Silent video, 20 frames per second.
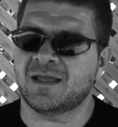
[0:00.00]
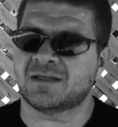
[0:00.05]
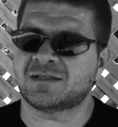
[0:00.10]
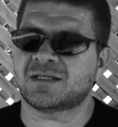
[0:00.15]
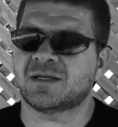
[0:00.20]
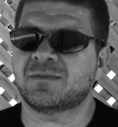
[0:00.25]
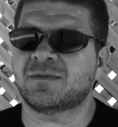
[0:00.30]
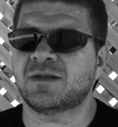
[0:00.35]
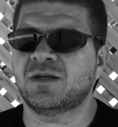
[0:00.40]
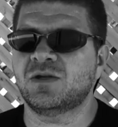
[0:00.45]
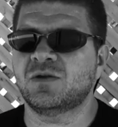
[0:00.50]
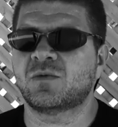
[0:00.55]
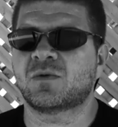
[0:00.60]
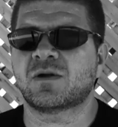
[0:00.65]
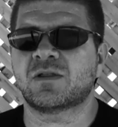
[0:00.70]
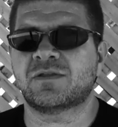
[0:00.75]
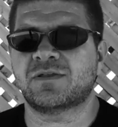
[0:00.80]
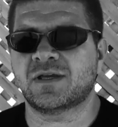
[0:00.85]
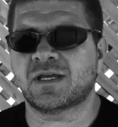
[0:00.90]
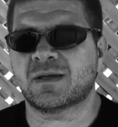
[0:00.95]
something you
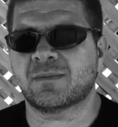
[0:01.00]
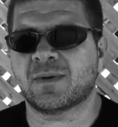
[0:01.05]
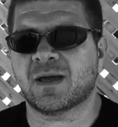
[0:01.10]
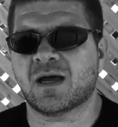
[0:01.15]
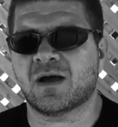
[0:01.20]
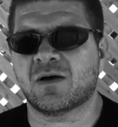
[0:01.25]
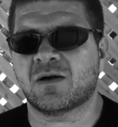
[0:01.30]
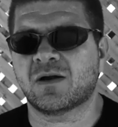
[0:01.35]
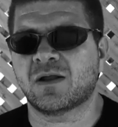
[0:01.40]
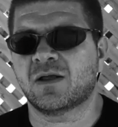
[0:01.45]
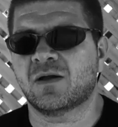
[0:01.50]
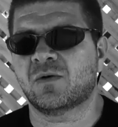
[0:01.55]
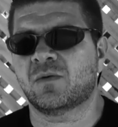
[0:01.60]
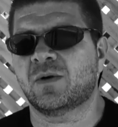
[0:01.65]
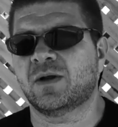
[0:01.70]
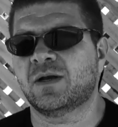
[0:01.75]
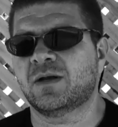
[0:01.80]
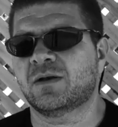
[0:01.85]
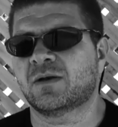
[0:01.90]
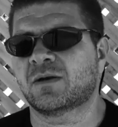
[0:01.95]
want to think about
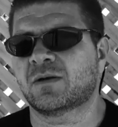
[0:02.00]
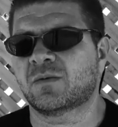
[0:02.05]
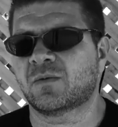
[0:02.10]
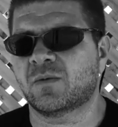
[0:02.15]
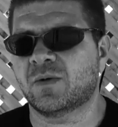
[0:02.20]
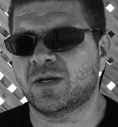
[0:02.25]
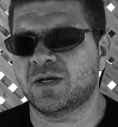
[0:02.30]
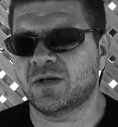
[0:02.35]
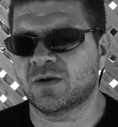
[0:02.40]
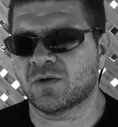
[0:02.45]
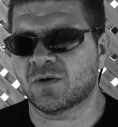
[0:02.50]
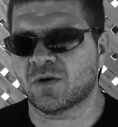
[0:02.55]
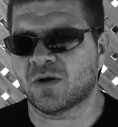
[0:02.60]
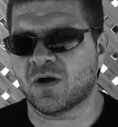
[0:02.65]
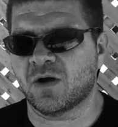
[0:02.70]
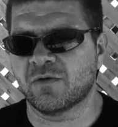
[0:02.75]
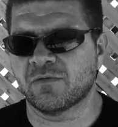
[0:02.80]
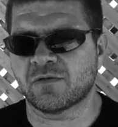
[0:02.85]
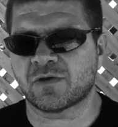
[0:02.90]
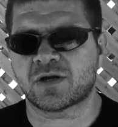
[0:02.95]
when you're
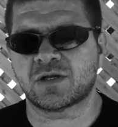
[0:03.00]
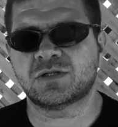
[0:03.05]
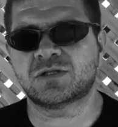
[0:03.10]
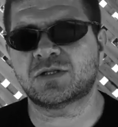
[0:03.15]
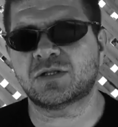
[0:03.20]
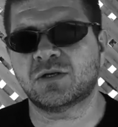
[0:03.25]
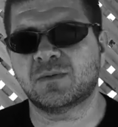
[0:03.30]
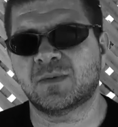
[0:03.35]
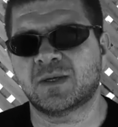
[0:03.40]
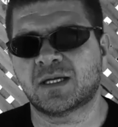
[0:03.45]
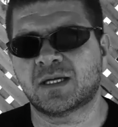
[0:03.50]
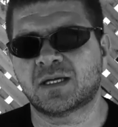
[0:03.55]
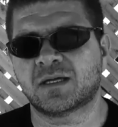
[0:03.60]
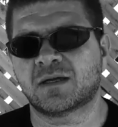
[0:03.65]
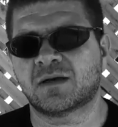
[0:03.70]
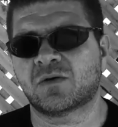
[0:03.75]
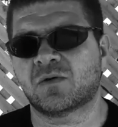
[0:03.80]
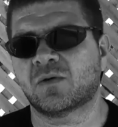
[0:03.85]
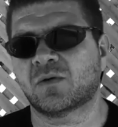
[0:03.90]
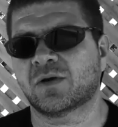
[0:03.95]
over consuming
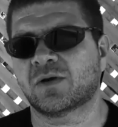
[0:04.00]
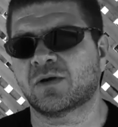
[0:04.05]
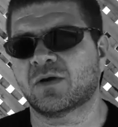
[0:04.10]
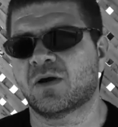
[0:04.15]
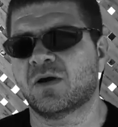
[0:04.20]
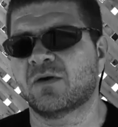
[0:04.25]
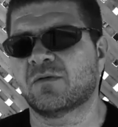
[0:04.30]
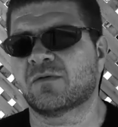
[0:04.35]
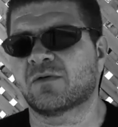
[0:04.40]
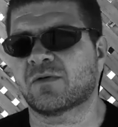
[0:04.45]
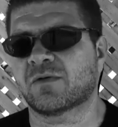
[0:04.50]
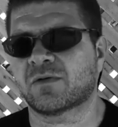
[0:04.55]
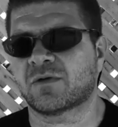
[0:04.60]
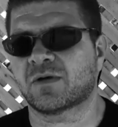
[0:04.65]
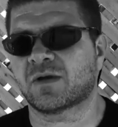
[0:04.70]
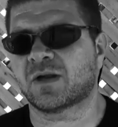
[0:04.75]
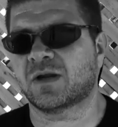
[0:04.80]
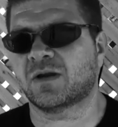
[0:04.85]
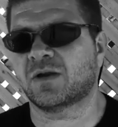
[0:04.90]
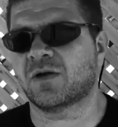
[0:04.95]
or you're
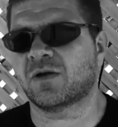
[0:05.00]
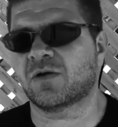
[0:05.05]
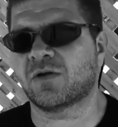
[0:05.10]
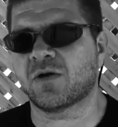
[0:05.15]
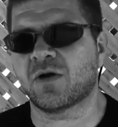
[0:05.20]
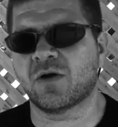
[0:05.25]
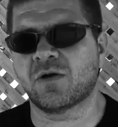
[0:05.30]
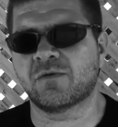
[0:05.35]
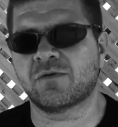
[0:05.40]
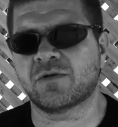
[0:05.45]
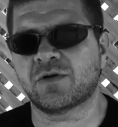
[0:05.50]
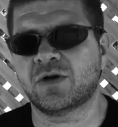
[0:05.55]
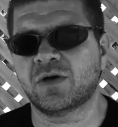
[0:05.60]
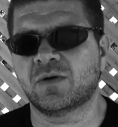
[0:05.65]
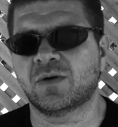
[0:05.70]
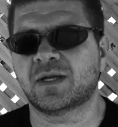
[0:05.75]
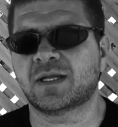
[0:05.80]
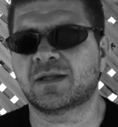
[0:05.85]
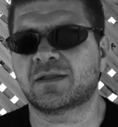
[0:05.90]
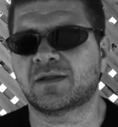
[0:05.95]

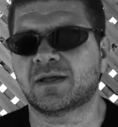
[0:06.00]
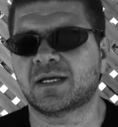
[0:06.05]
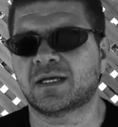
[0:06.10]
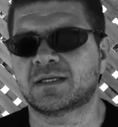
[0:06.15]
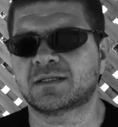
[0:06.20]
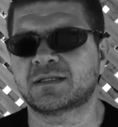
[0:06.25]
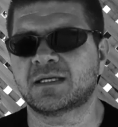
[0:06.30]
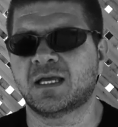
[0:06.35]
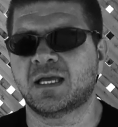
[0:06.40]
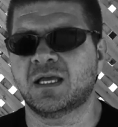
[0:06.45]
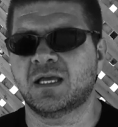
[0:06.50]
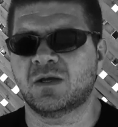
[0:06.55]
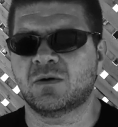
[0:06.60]
overdoing things.